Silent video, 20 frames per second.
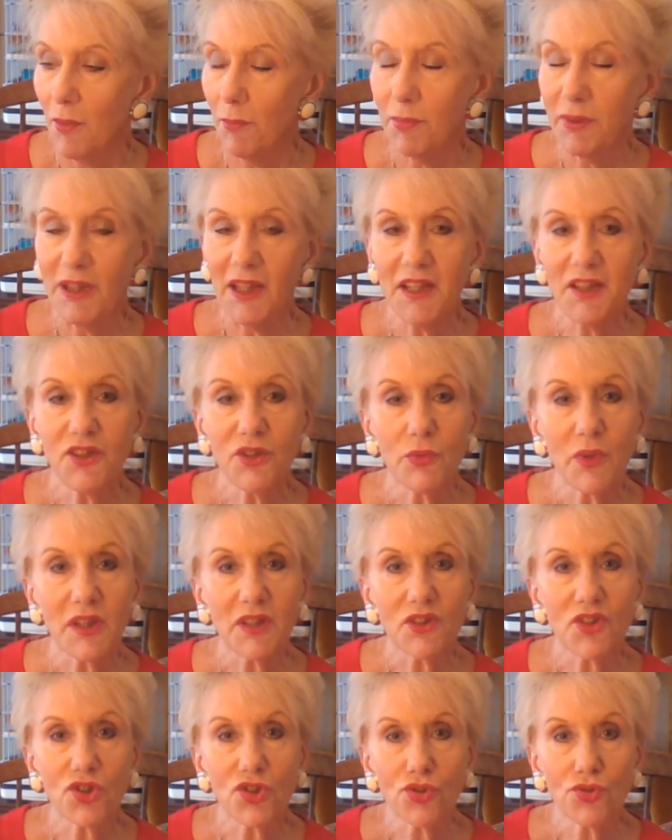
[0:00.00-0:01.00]
play to
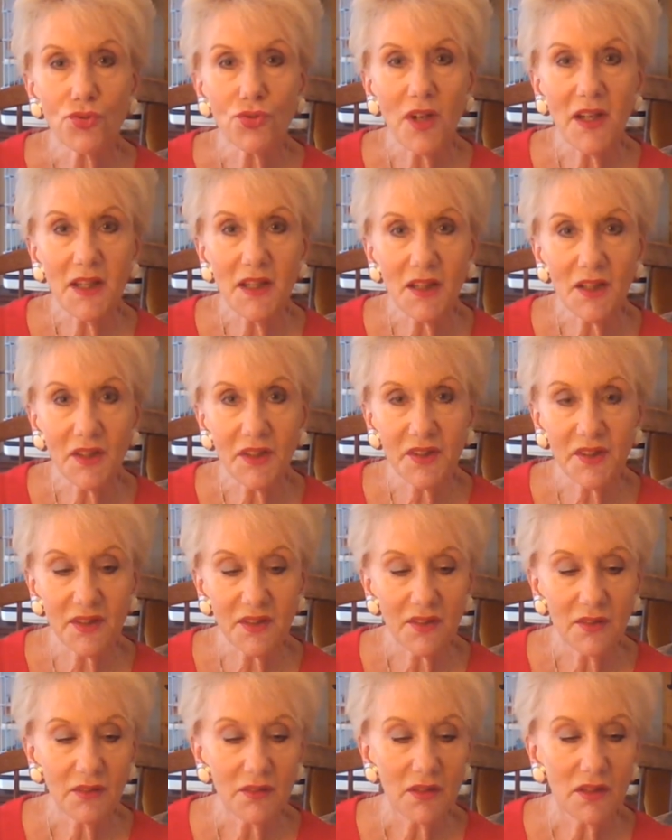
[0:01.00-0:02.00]
its
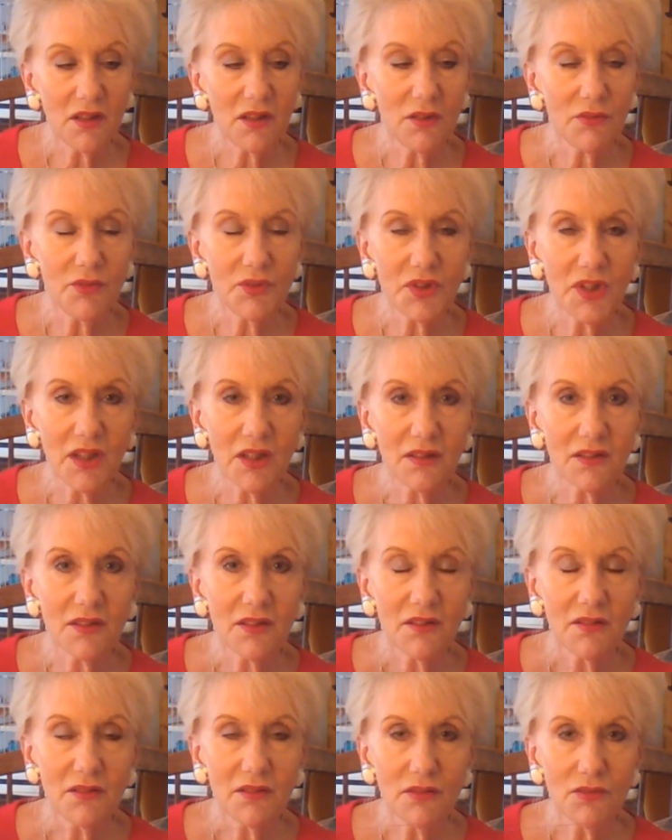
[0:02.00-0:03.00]
strengths, use it
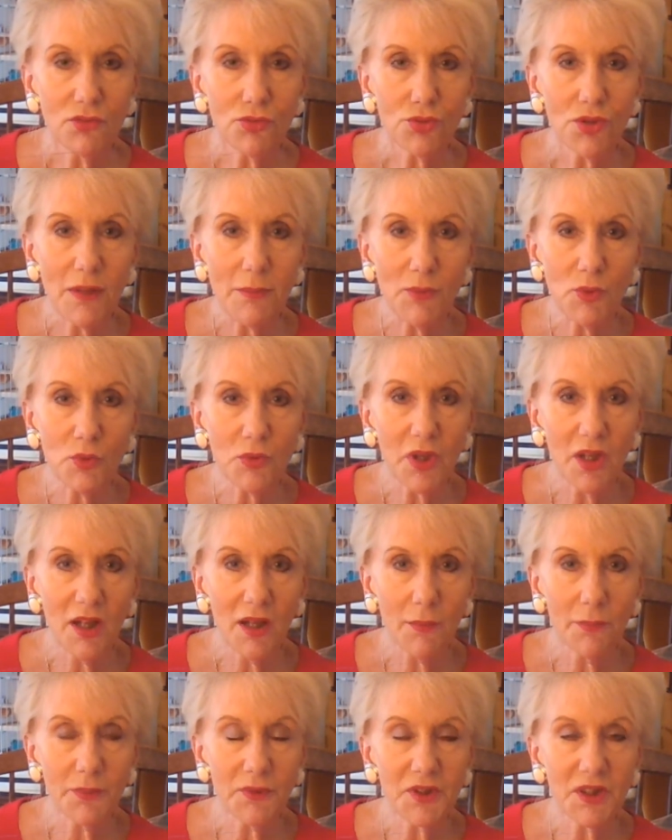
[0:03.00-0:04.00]
trebled
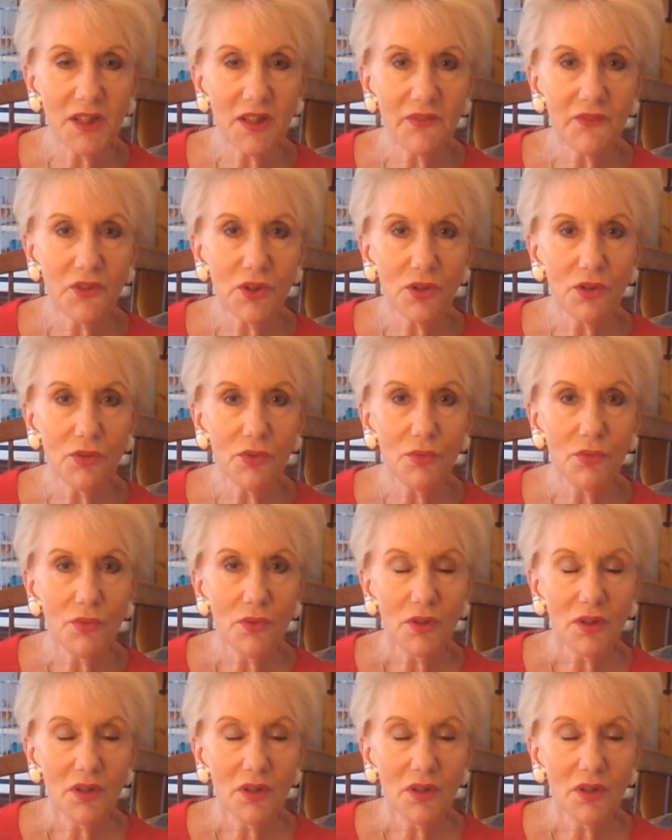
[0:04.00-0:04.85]
up to give you